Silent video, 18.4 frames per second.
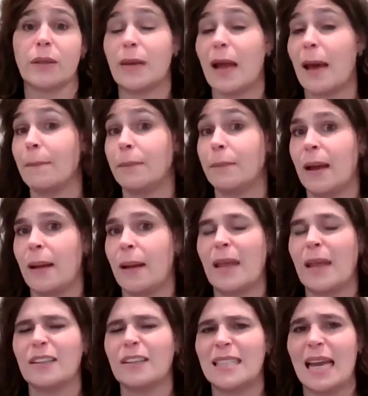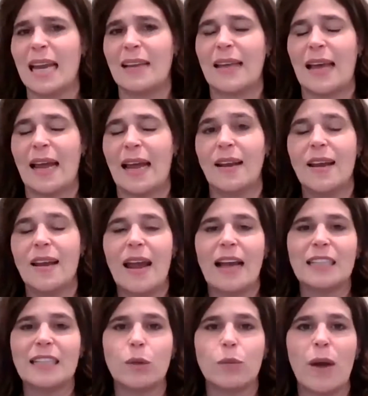I'm not saying that
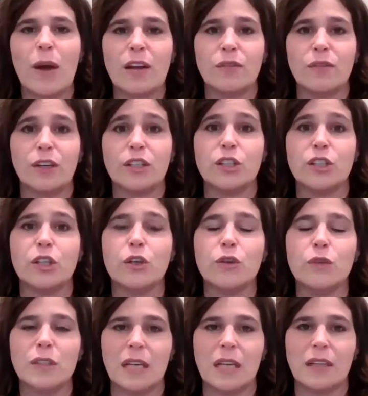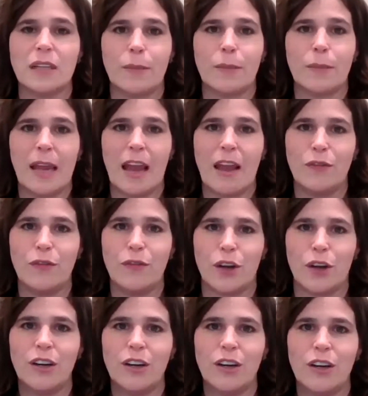as a way of excusing their
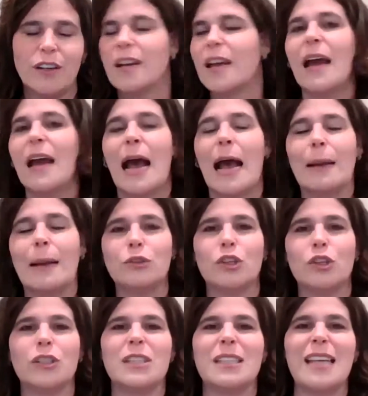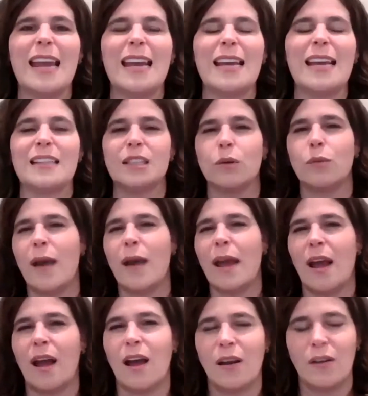behavior. Mm-hmm. I'm just saying as a
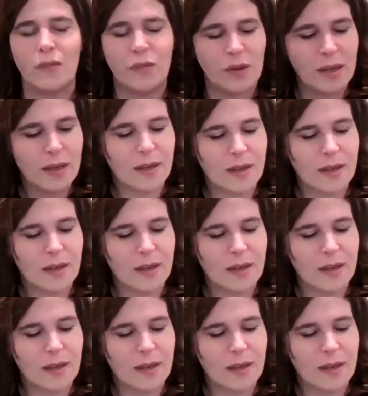way of,